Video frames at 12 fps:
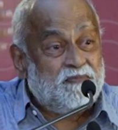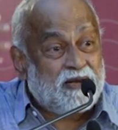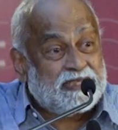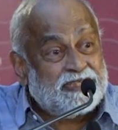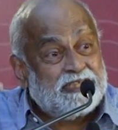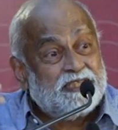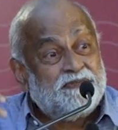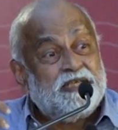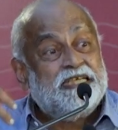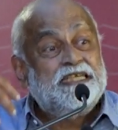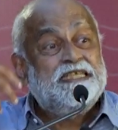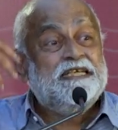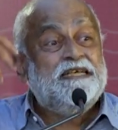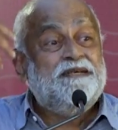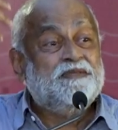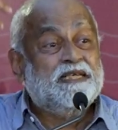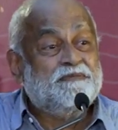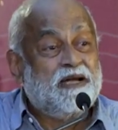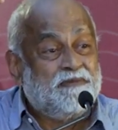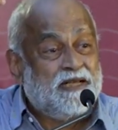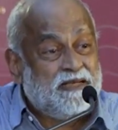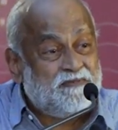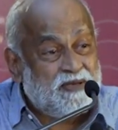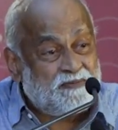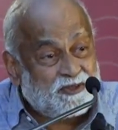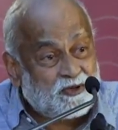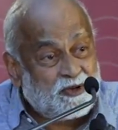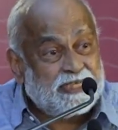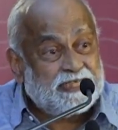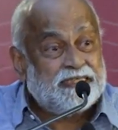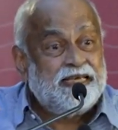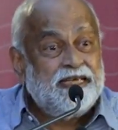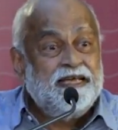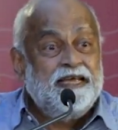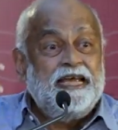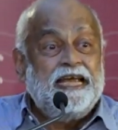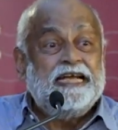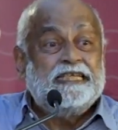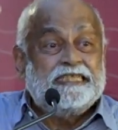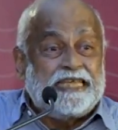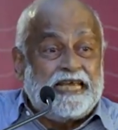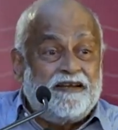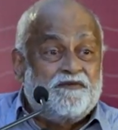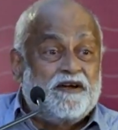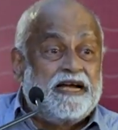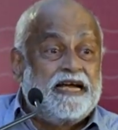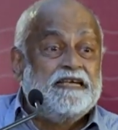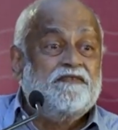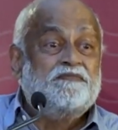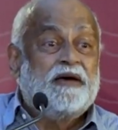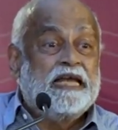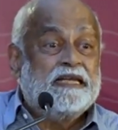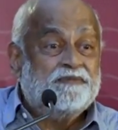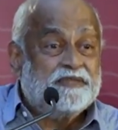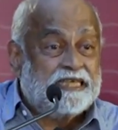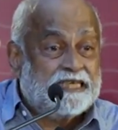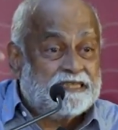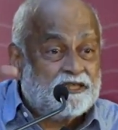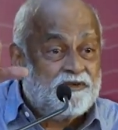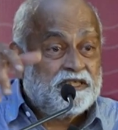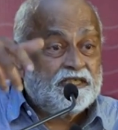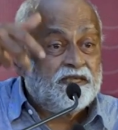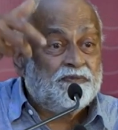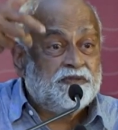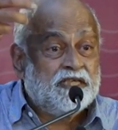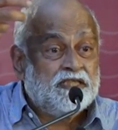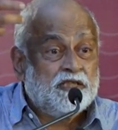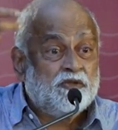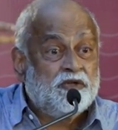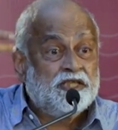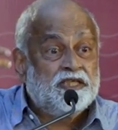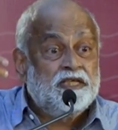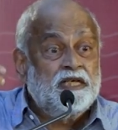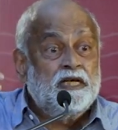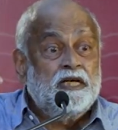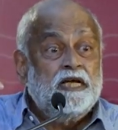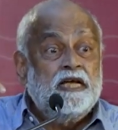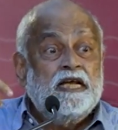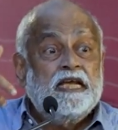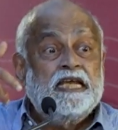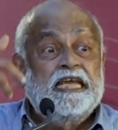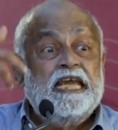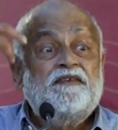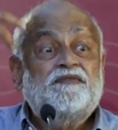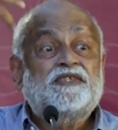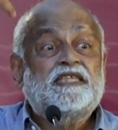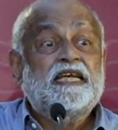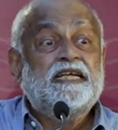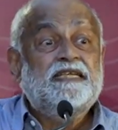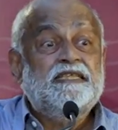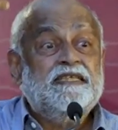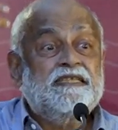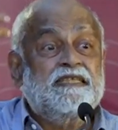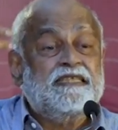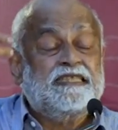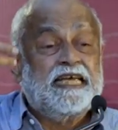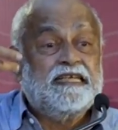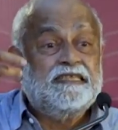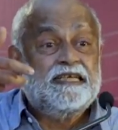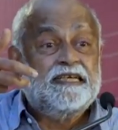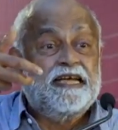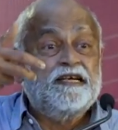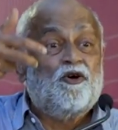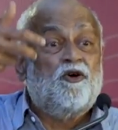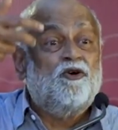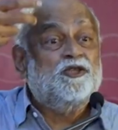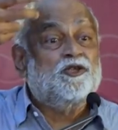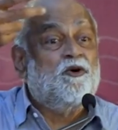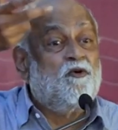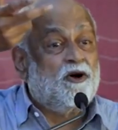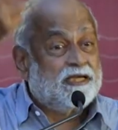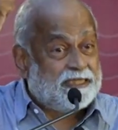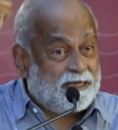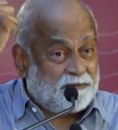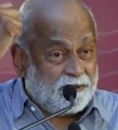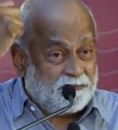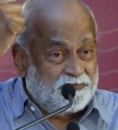plus it has been interpreted by many people. So it is itself a kind of palimpsest of interpretations which gives it the sense that it also wants something.